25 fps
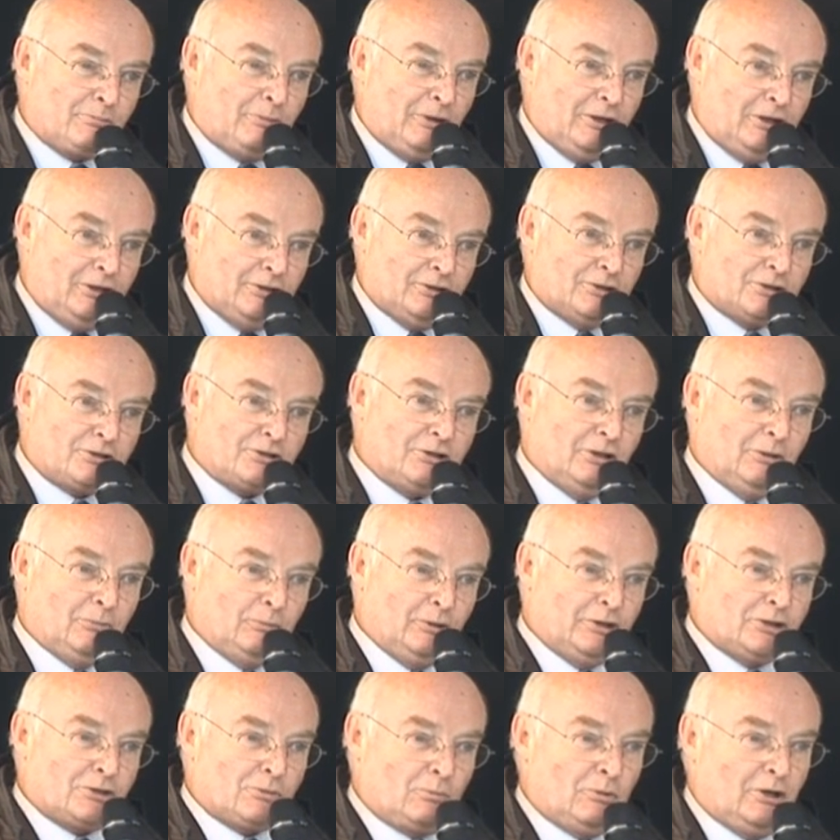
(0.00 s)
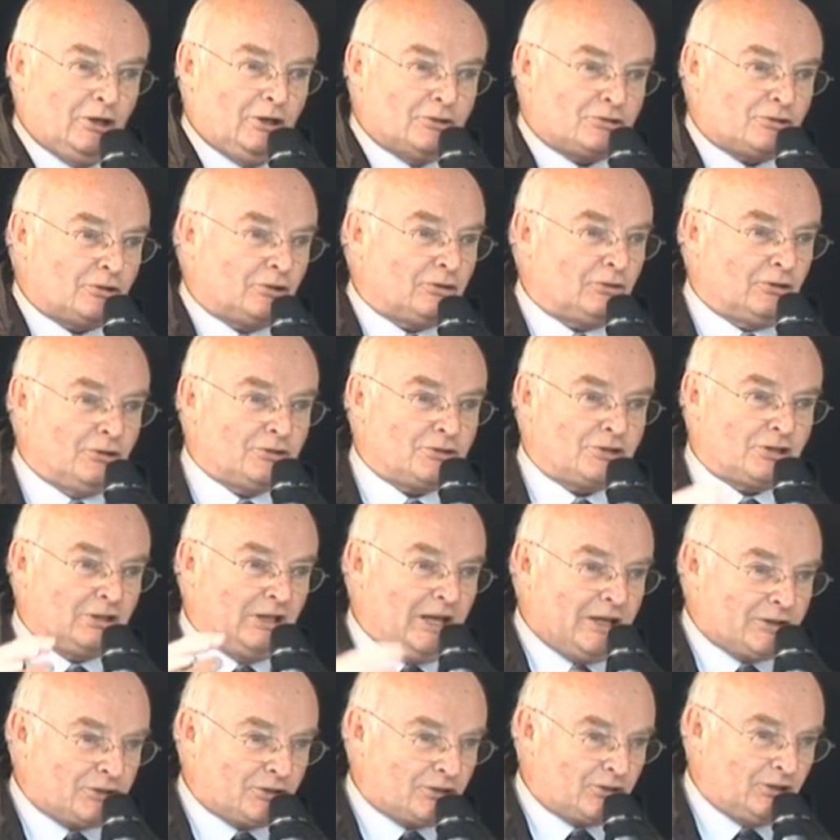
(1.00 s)
Partnership, which works across
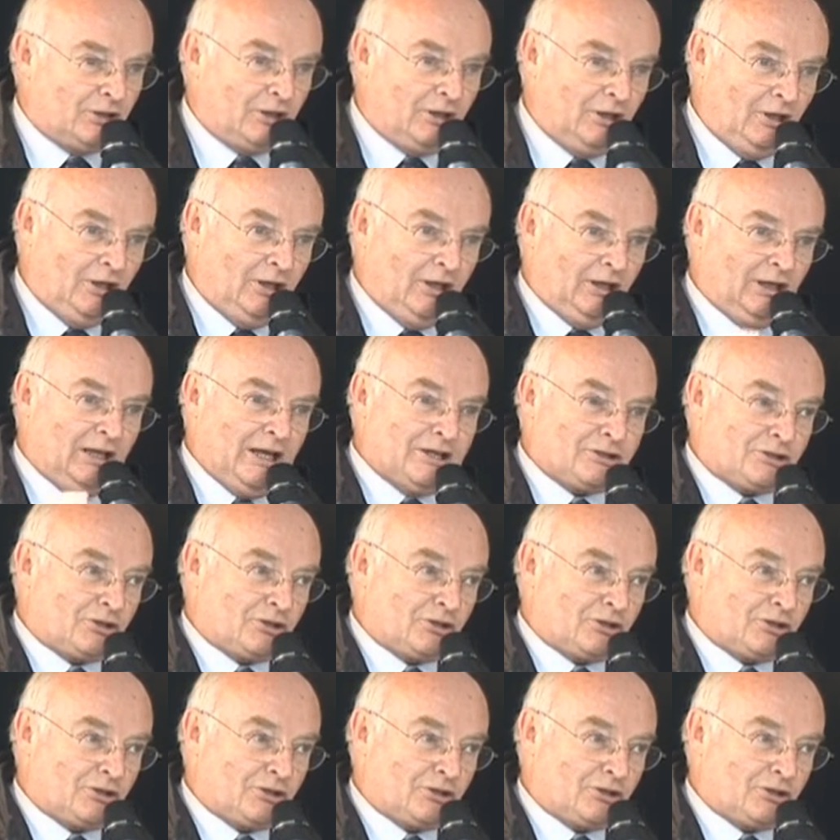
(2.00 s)
Leicester, Leicestershire, and, uh,